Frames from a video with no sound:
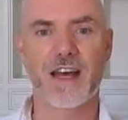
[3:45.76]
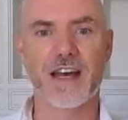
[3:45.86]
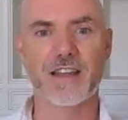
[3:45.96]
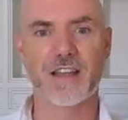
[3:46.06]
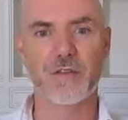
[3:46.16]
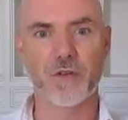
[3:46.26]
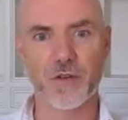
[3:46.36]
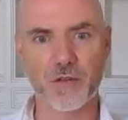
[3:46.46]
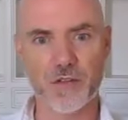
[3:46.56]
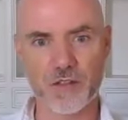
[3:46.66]
And then we're
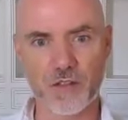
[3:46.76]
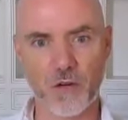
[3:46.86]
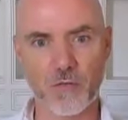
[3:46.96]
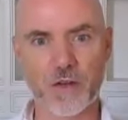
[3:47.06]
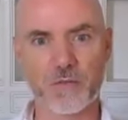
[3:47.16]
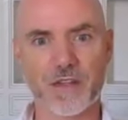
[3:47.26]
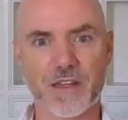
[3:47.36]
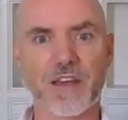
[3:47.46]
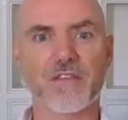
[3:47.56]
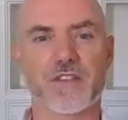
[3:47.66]
going to open up the
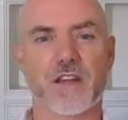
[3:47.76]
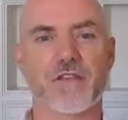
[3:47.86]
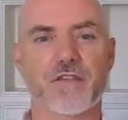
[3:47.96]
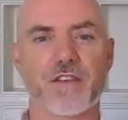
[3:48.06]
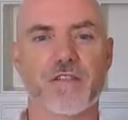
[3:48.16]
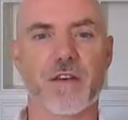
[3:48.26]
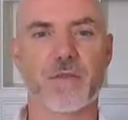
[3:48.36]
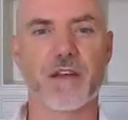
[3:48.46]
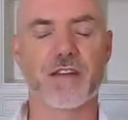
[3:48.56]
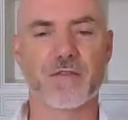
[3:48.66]
gifts of the
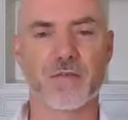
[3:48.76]
feminine,